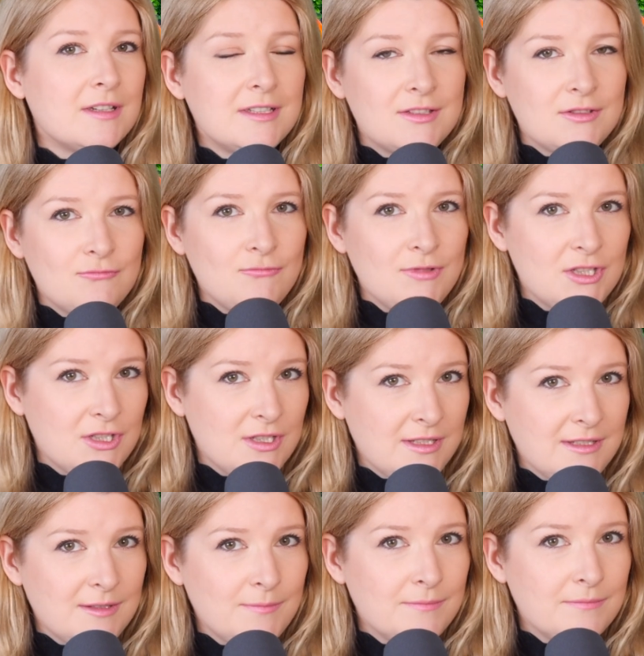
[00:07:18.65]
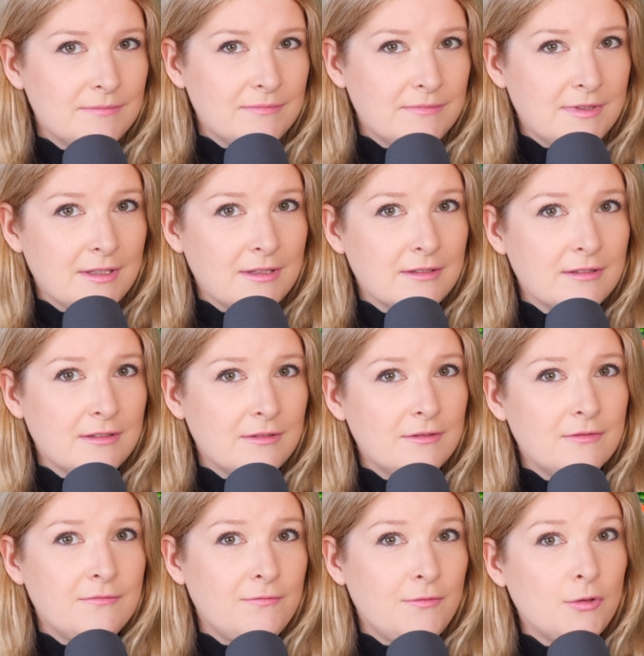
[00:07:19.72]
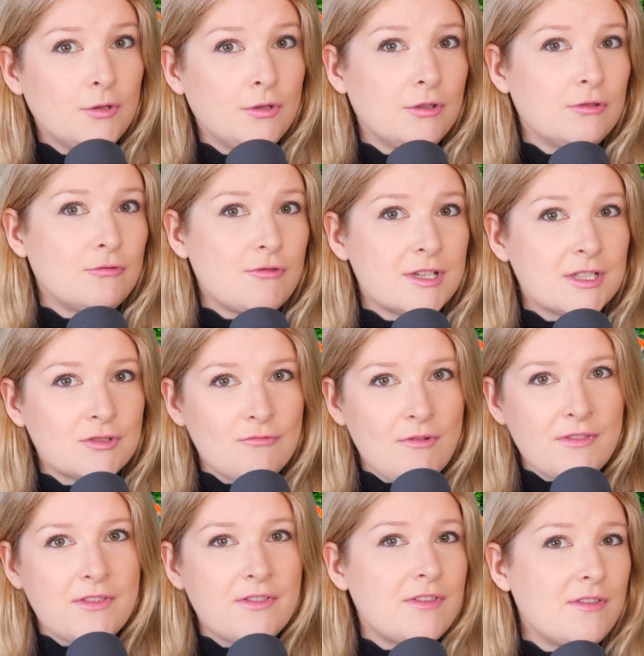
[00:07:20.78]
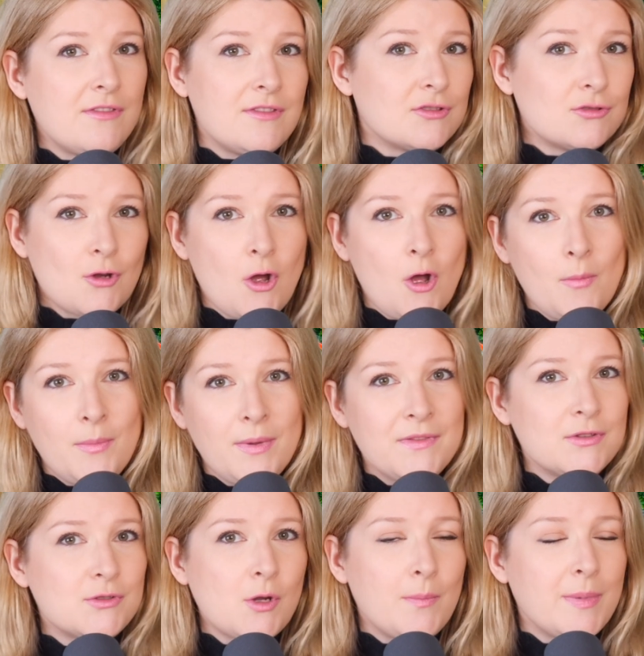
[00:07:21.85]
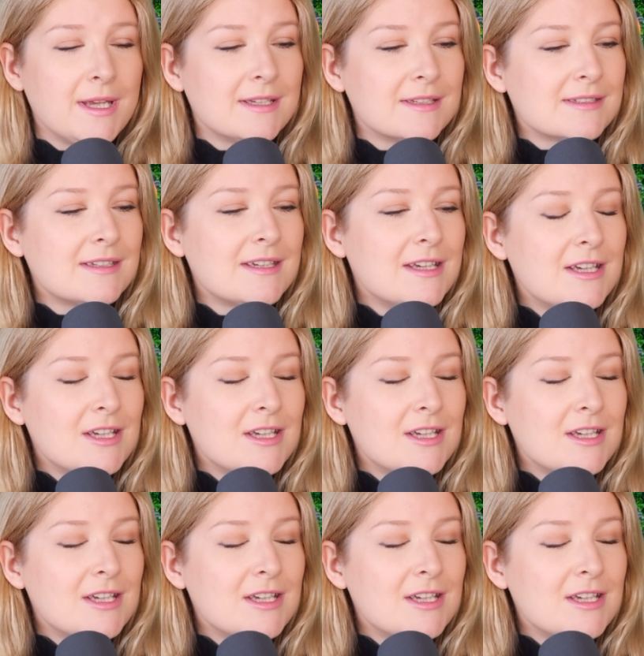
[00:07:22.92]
It reaches the full crust rather than the top and the toppings.